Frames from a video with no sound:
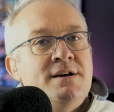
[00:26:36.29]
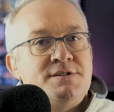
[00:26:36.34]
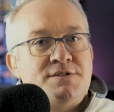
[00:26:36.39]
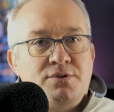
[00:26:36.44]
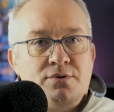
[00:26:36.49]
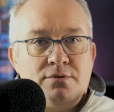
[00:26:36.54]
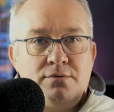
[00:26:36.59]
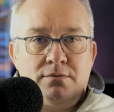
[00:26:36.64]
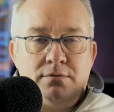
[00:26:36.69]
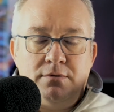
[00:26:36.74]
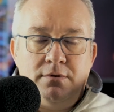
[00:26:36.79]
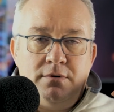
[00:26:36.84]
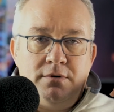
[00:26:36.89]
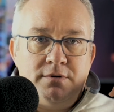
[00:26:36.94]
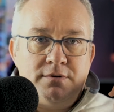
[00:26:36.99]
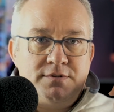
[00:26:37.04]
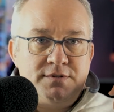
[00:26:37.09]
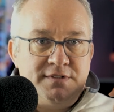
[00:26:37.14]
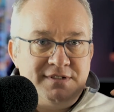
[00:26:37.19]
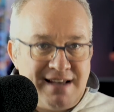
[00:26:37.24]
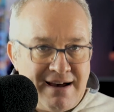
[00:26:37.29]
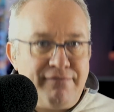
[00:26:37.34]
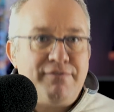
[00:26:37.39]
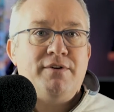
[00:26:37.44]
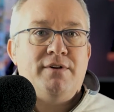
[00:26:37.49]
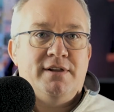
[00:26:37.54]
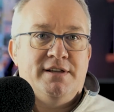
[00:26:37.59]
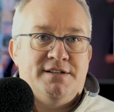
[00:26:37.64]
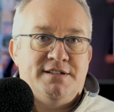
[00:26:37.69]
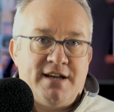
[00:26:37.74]
So
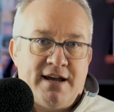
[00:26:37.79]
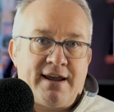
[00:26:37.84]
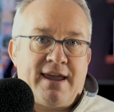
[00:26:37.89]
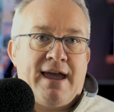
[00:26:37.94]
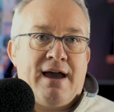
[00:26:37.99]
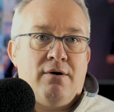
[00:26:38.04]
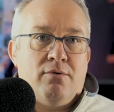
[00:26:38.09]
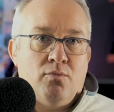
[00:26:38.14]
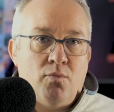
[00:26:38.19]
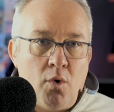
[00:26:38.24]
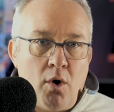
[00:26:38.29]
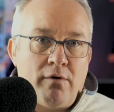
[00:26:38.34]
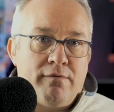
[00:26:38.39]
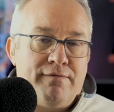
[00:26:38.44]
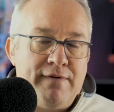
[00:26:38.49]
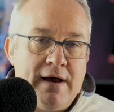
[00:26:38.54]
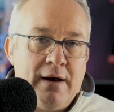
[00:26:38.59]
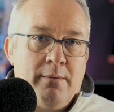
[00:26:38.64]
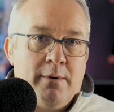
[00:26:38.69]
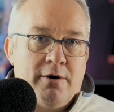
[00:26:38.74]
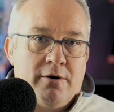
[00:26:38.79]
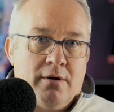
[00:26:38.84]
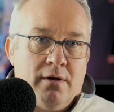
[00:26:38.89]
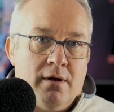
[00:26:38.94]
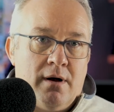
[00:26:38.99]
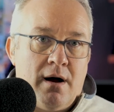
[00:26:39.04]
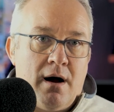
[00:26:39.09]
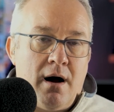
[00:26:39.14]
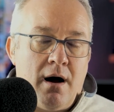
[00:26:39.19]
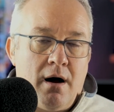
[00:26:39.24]
definitely check out what
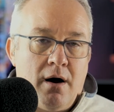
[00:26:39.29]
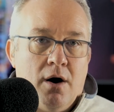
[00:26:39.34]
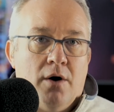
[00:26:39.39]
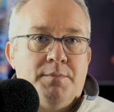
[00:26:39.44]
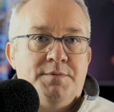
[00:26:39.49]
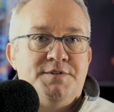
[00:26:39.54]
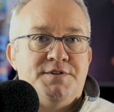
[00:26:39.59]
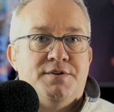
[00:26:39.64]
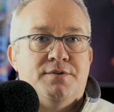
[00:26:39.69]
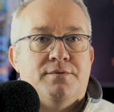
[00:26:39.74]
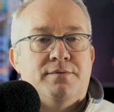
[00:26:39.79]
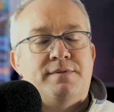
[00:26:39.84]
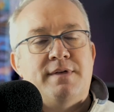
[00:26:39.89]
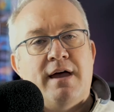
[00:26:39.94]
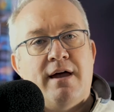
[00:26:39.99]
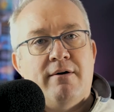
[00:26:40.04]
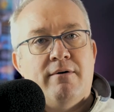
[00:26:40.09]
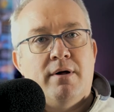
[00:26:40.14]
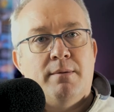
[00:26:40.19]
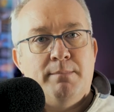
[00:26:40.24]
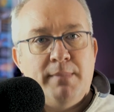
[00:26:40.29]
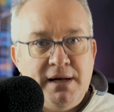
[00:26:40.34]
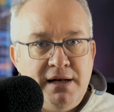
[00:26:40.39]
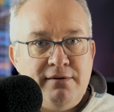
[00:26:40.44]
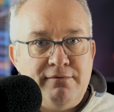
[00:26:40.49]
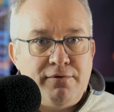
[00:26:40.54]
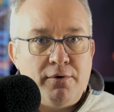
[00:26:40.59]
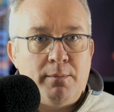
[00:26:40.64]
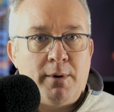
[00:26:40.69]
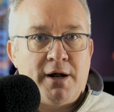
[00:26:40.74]
Farewill are up to. They're at
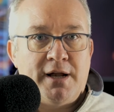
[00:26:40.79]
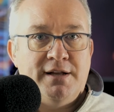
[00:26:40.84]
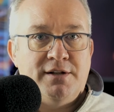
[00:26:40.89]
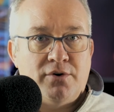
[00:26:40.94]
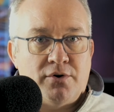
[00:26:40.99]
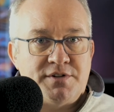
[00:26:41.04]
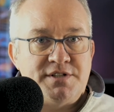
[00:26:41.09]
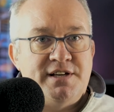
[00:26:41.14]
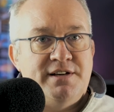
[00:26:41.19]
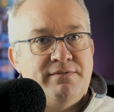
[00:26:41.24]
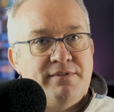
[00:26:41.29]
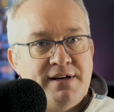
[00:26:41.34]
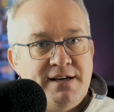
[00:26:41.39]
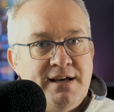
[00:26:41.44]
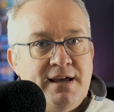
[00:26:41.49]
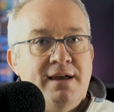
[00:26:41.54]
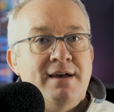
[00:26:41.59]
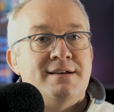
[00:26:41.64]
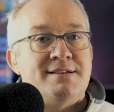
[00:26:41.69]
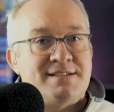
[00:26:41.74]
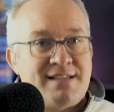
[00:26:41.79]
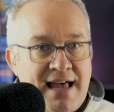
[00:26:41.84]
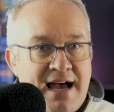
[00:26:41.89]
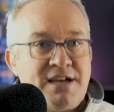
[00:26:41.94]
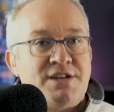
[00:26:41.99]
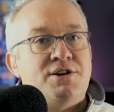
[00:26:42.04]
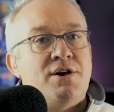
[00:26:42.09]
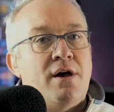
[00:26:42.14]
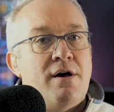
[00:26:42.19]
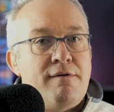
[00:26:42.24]

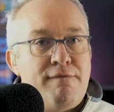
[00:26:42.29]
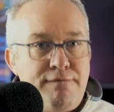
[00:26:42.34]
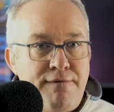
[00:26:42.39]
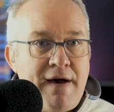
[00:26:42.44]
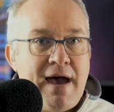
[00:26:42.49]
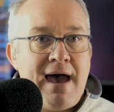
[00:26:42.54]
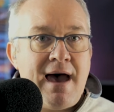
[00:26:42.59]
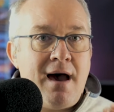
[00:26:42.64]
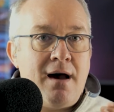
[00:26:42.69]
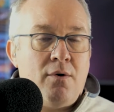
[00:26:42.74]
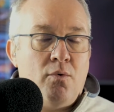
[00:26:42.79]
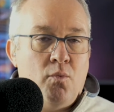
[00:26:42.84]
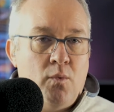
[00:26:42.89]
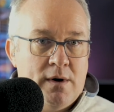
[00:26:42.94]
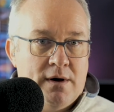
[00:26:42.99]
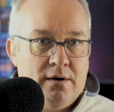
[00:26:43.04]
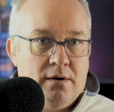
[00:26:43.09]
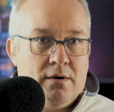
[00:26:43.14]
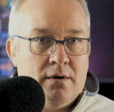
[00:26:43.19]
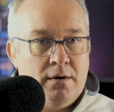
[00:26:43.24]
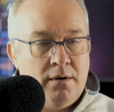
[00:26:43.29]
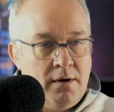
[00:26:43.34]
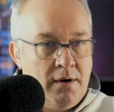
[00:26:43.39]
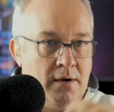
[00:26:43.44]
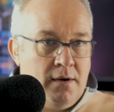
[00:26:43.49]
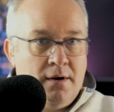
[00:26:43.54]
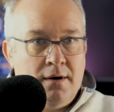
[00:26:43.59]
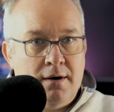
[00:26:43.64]
meaningfulmoney.tv/Farewill.